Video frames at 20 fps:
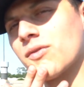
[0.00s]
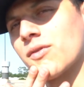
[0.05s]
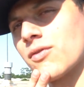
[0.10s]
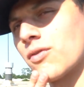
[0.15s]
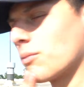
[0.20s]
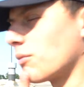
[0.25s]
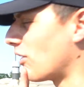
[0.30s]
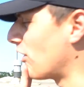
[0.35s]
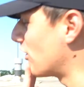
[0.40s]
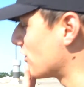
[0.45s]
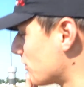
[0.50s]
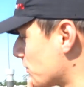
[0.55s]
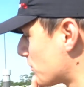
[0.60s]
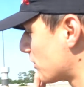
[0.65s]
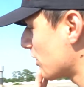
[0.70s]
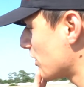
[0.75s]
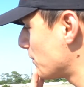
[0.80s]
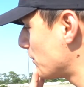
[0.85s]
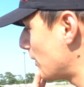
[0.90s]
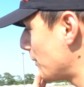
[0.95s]
for mods. I'm
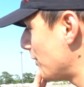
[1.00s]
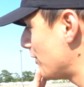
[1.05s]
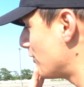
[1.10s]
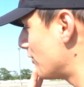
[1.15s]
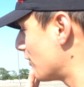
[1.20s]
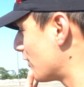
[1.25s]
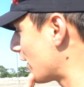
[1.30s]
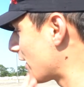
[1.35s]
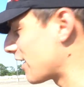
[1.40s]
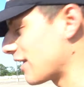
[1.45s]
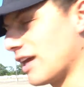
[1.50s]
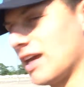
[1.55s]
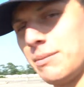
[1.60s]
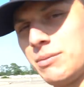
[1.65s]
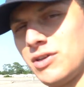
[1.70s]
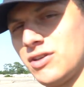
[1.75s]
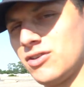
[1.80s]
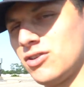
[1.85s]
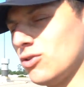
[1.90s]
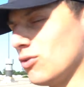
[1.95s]
thinking maybe like
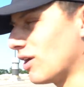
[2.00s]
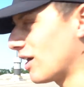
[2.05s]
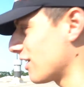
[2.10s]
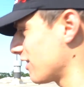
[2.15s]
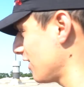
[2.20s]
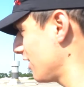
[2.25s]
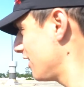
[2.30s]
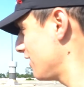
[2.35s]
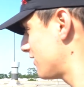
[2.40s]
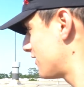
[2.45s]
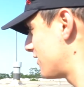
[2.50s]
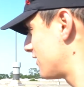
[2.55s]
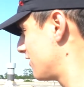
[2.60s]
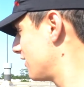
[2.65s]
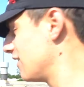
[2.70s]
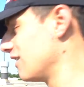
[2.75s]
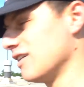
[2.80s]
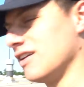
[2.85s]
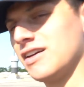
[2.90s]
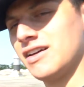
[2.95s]
AP2 headlights.
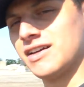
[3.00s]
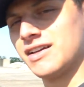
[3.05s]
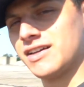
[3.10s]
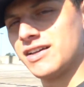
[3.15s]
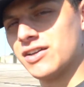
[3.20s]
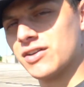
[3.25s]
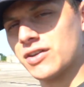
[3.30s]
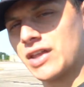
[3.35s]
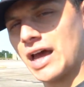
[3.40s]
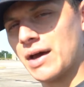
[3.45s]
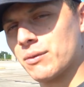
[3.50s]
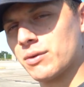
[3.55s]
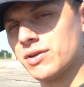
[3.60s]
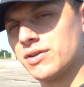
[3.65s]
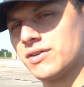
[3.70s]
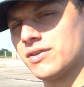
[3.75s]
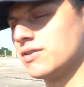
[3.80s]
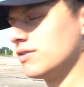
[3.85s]
You know, that would,